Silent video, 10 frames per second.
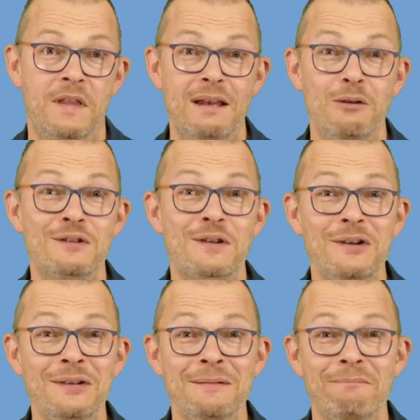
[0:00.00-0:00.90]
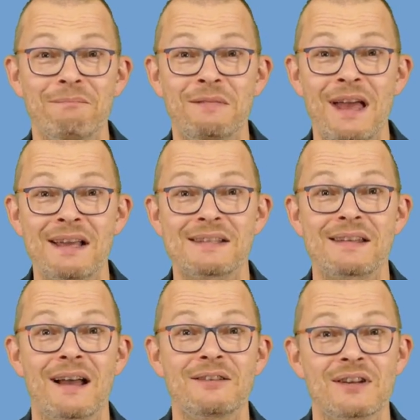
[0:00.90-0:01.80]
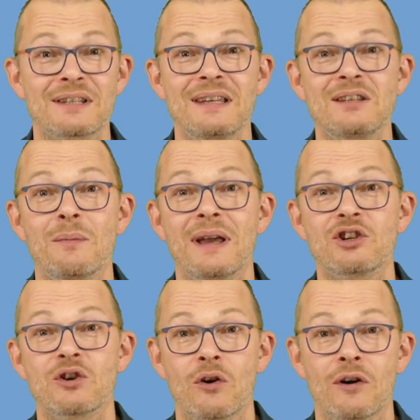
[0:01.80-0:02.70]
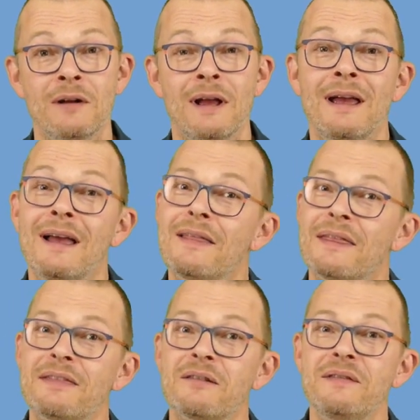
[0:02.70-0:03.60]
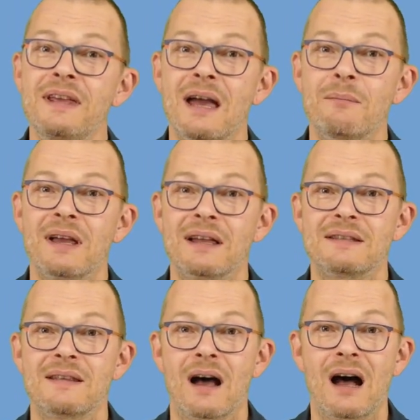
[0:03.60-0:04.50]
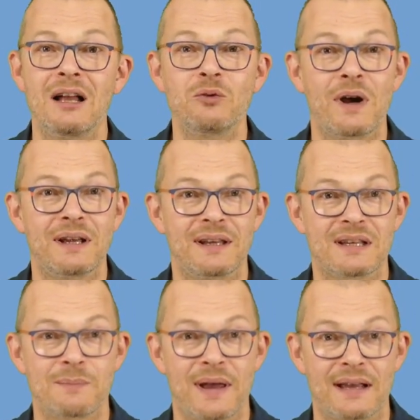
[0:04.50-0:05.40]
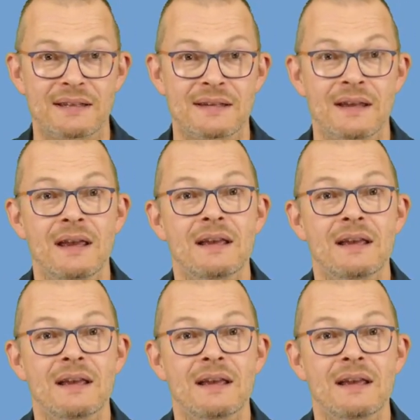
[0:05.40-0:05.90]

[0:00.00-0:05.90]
That looks good. Next, I just need to make sure that the VM gets the hardware it expects,